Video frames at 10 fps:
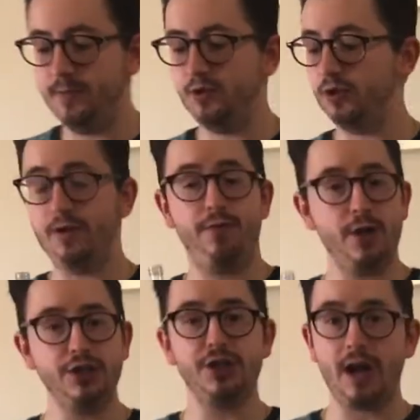So it's a
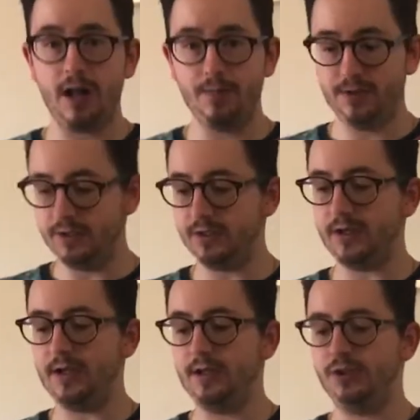French almond
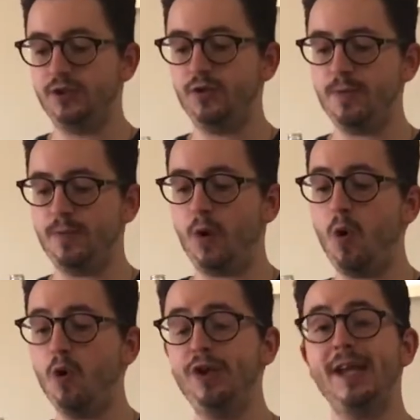syrup,
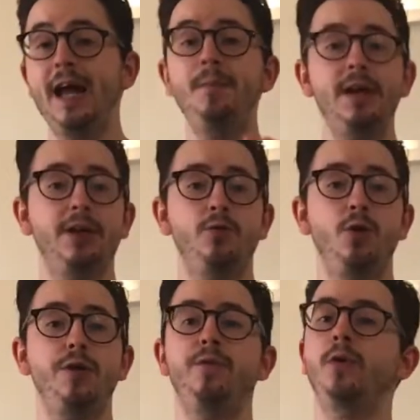or you can make your
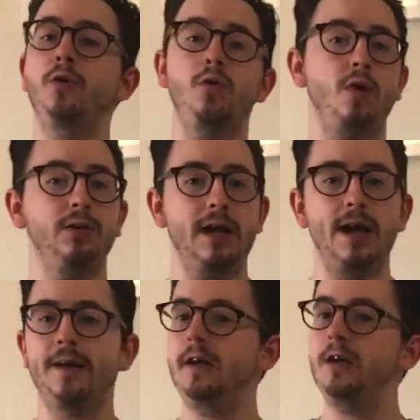own if you want to go
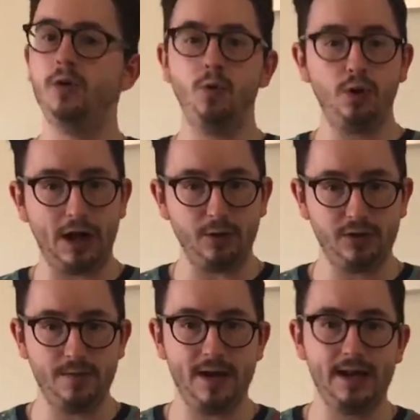online, Google how
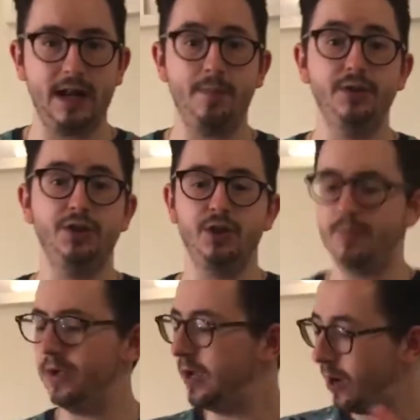to make an almond
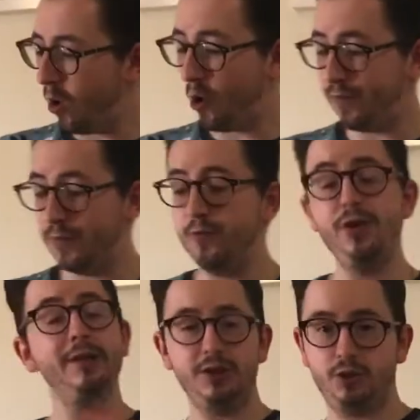syrup, or if you're
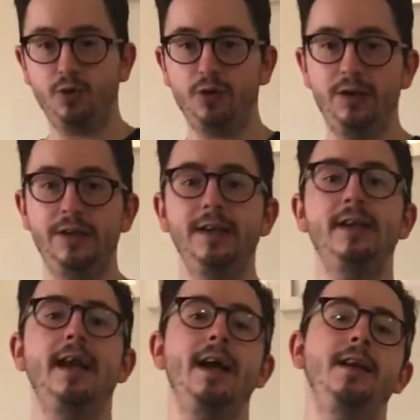really struggling
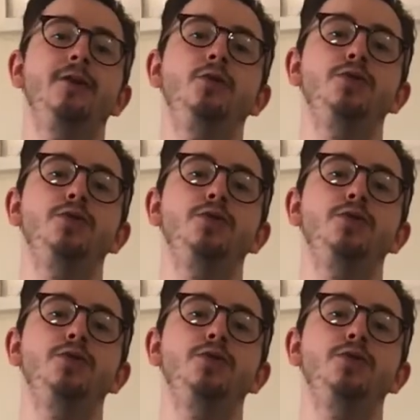you can use